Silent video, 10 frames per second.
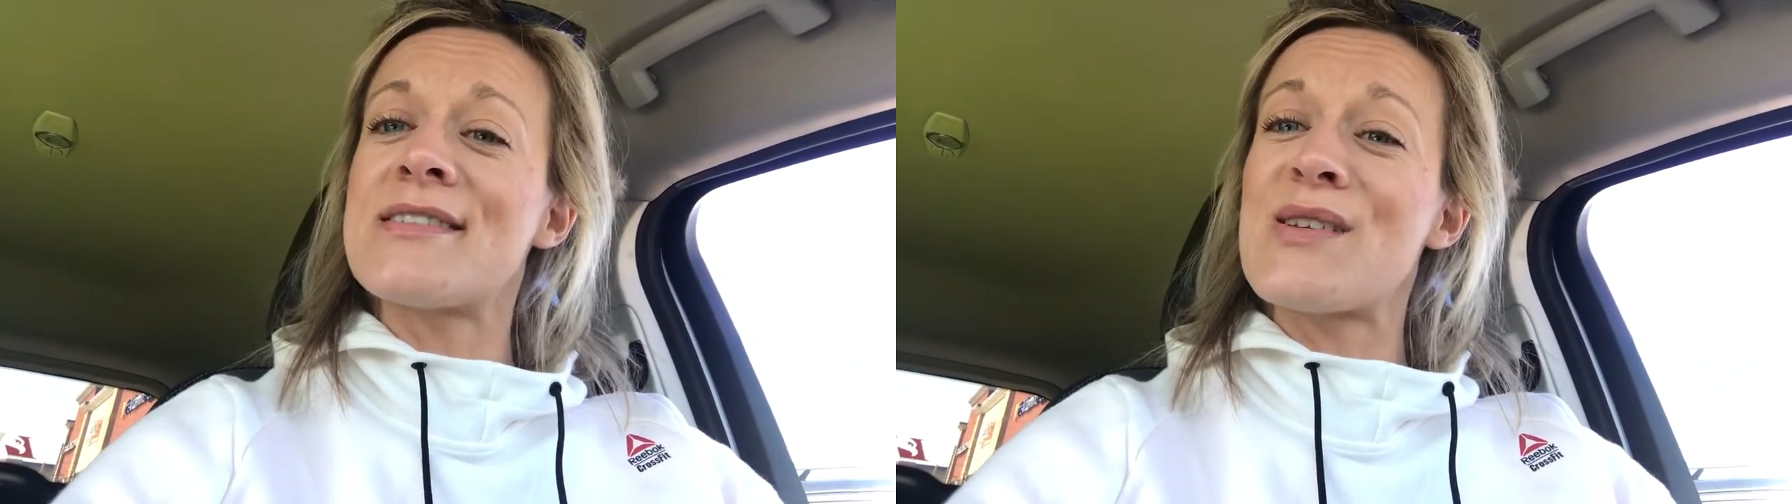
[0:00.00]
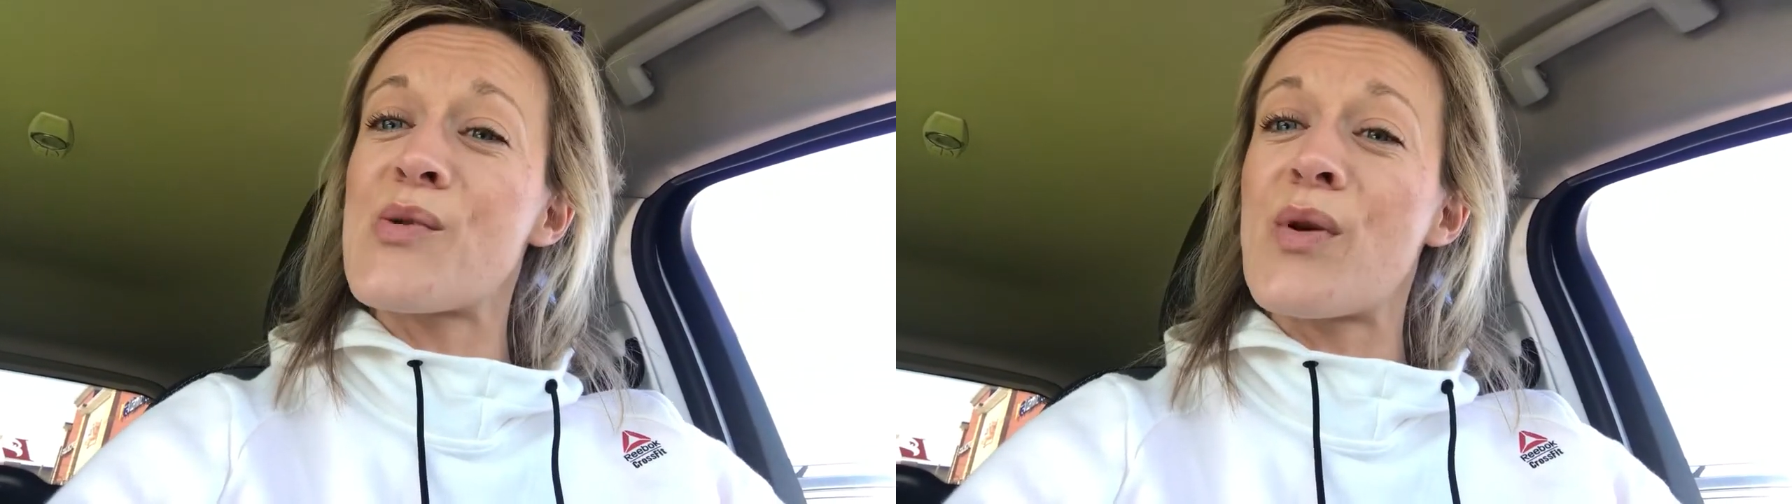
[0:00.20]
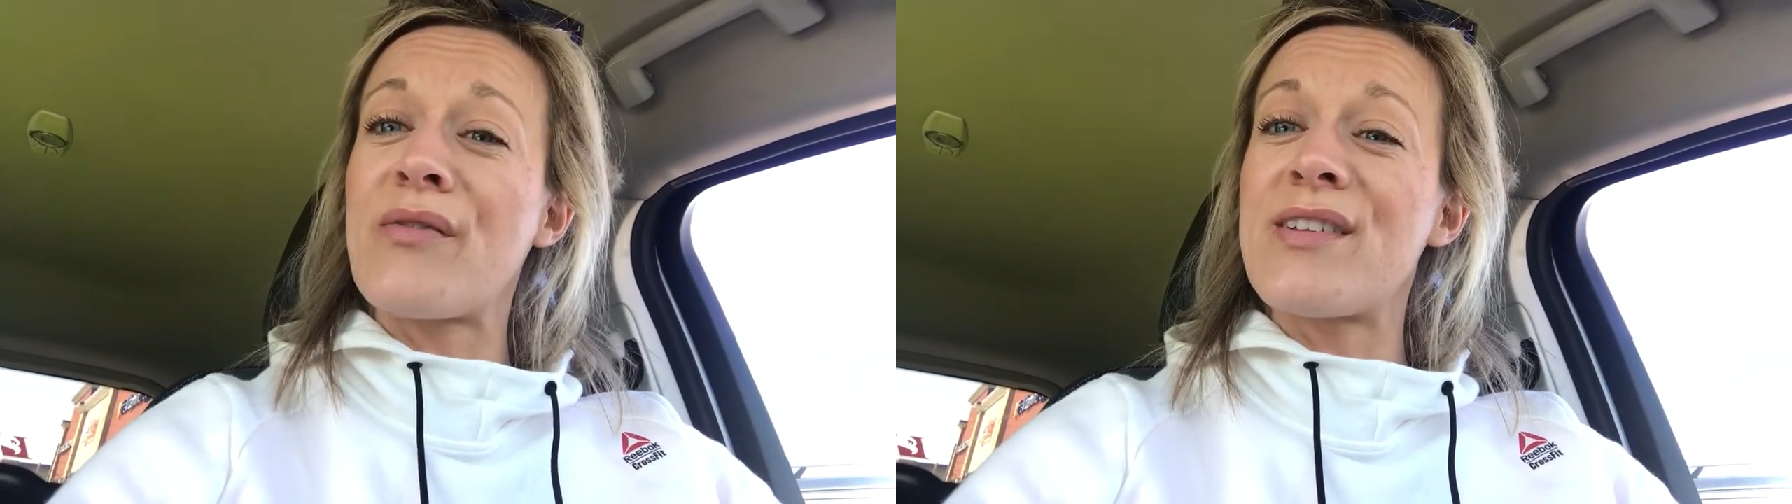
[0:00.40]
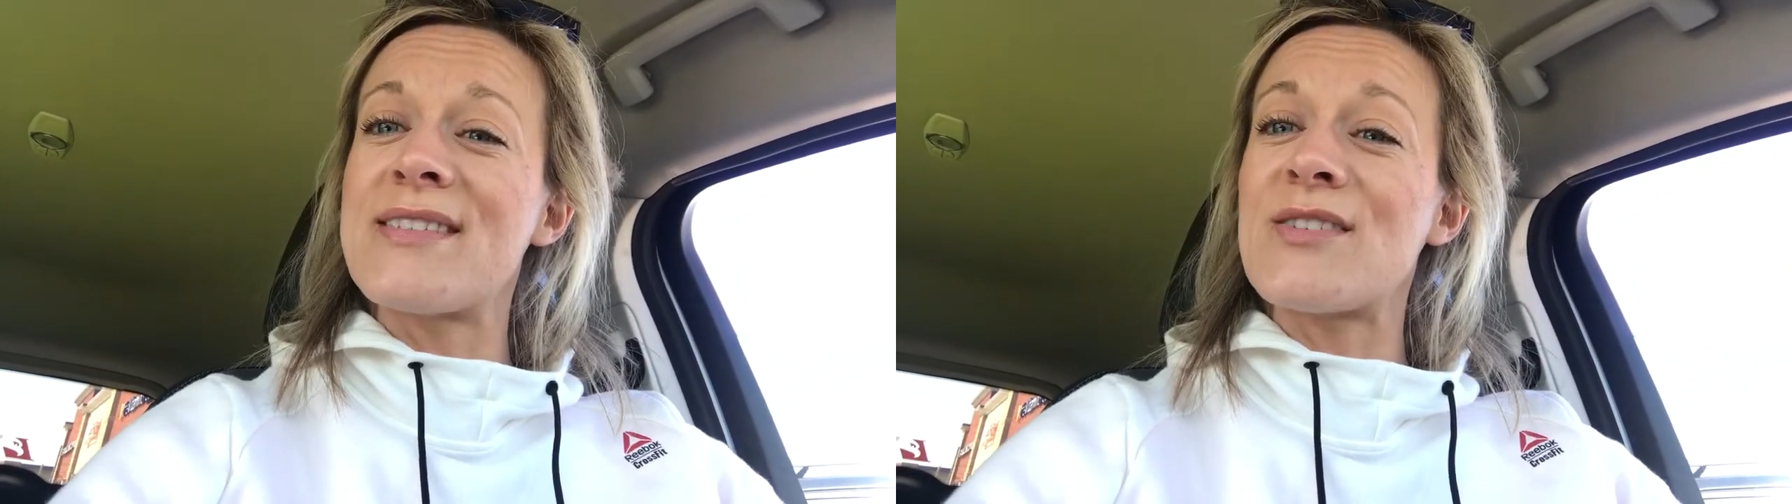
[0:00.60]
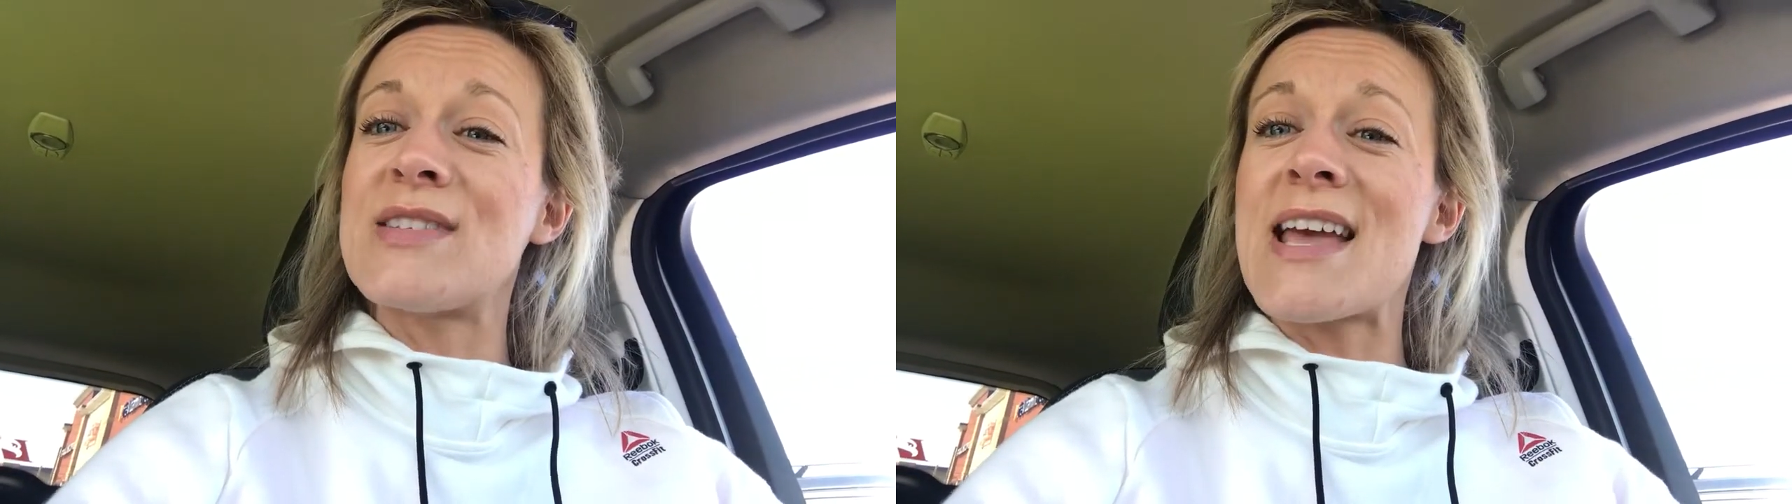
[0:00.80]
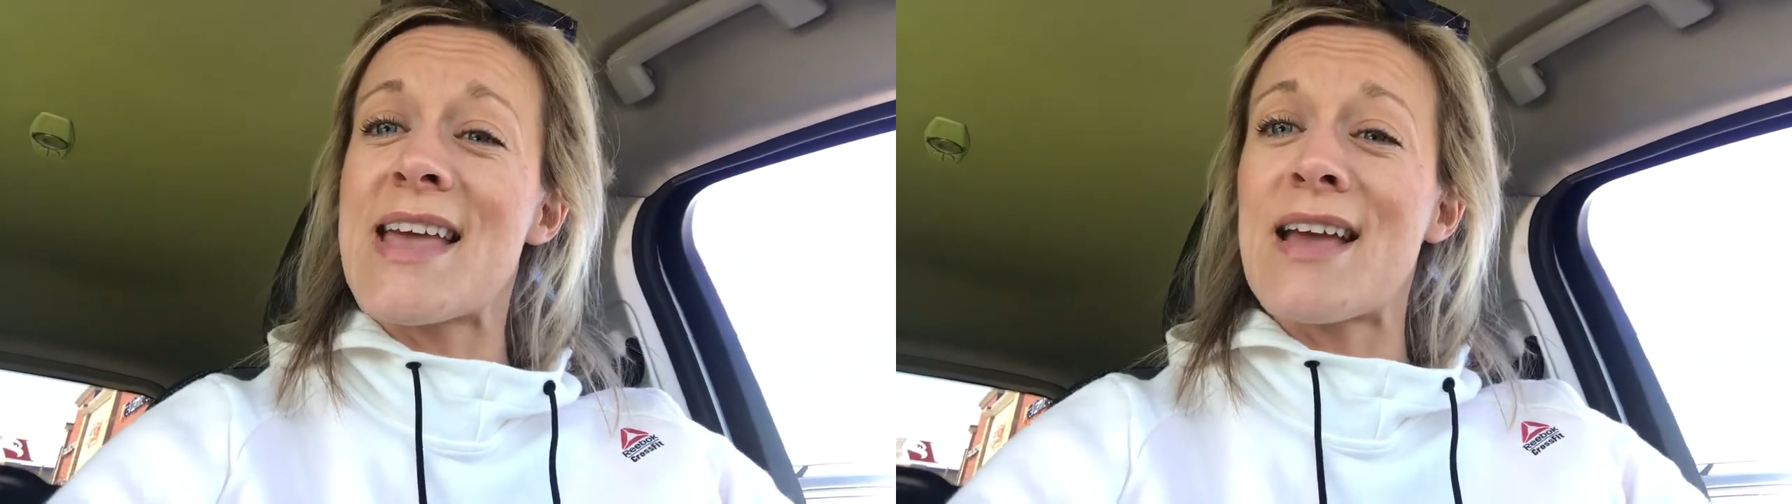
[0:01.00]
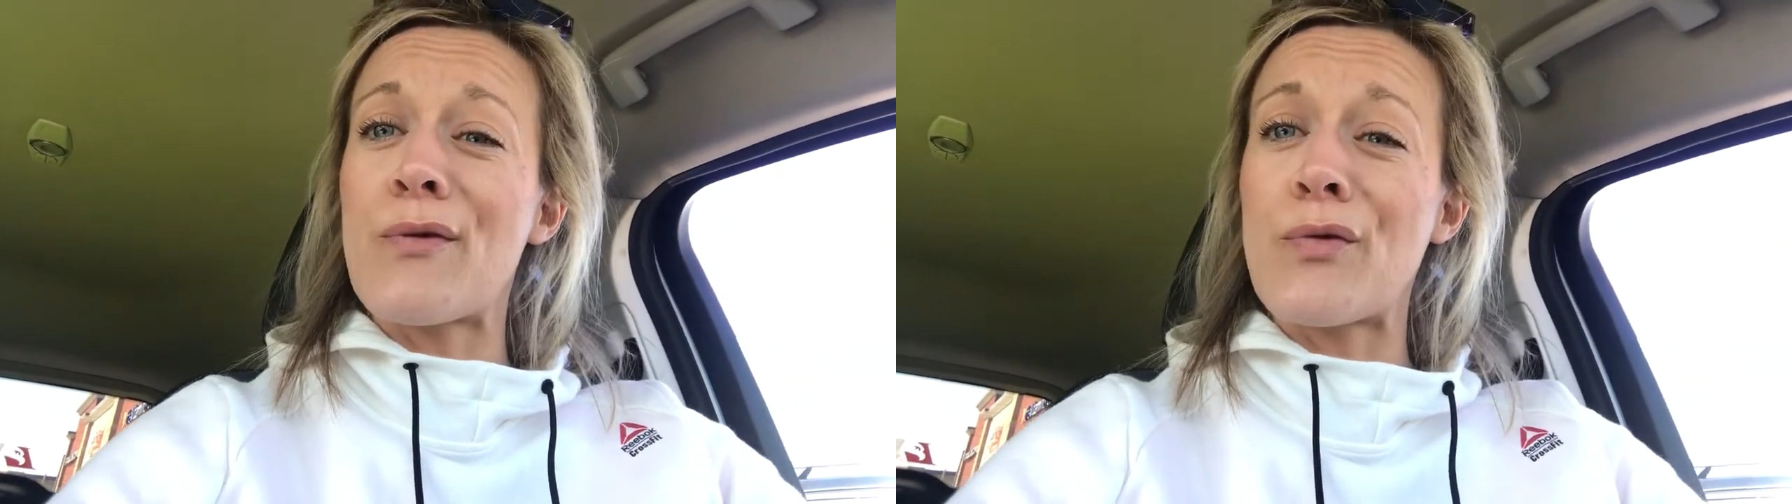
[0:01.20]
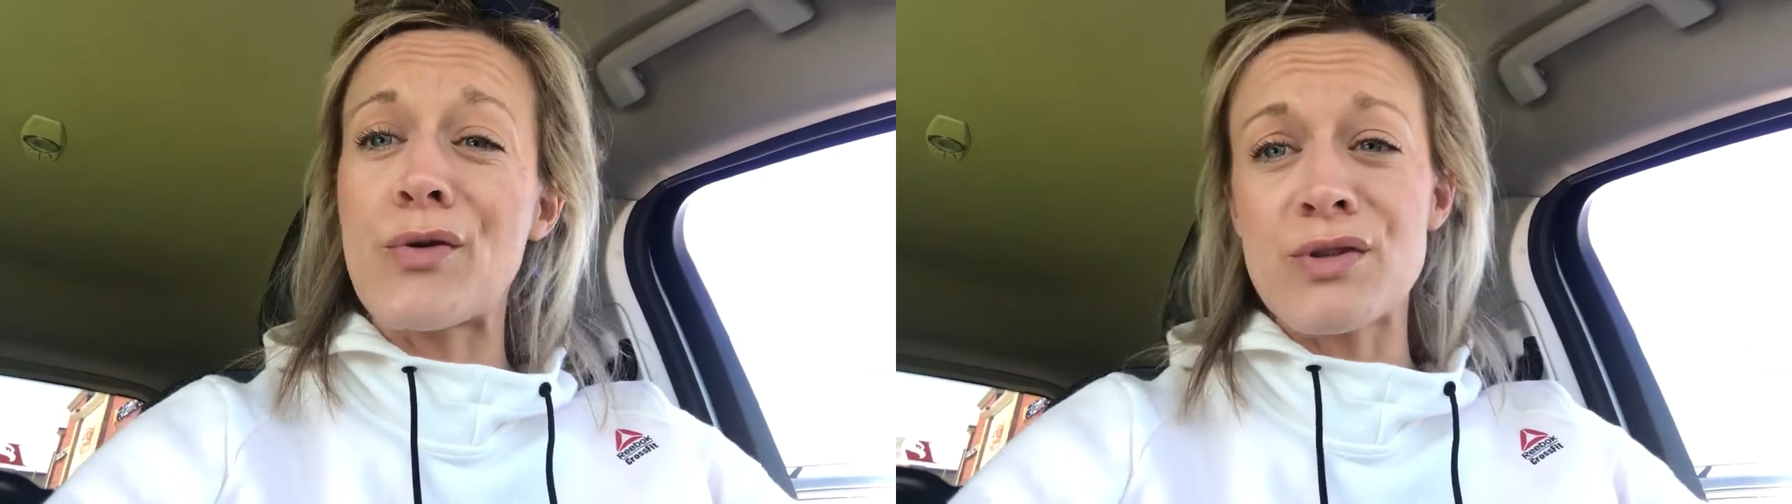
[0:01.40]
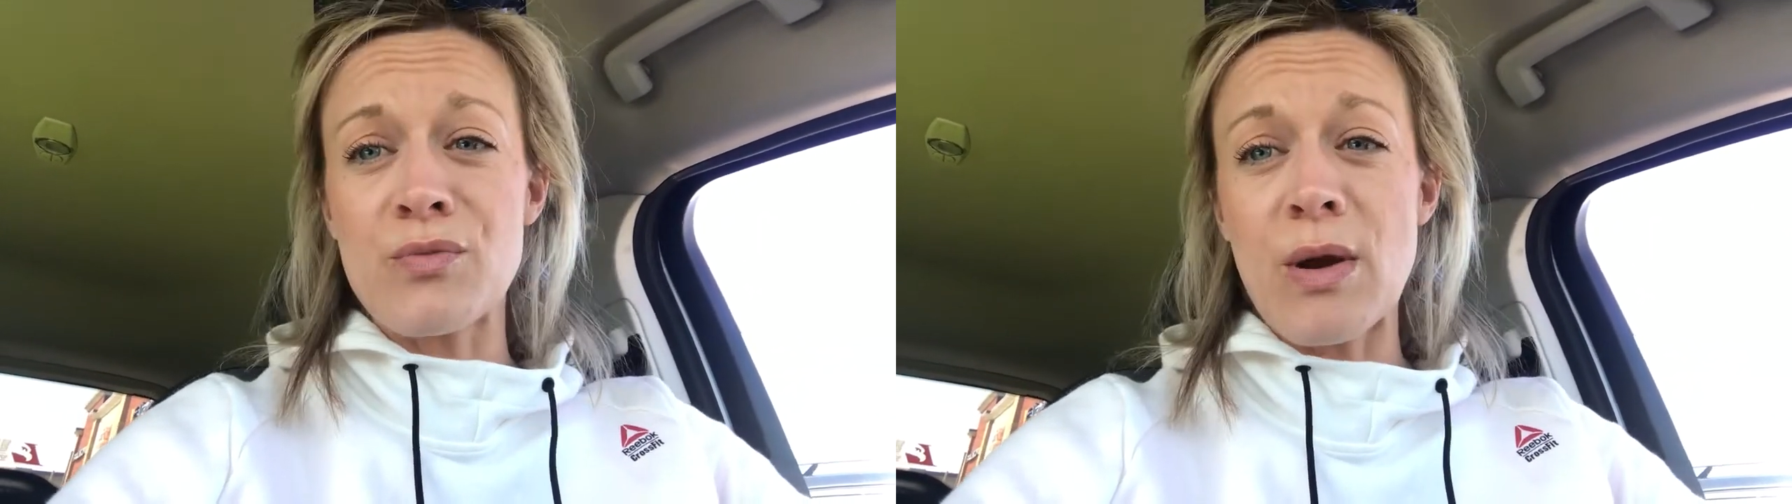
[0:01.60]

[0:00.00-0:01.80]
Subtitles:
is the equivalent of taking a frozen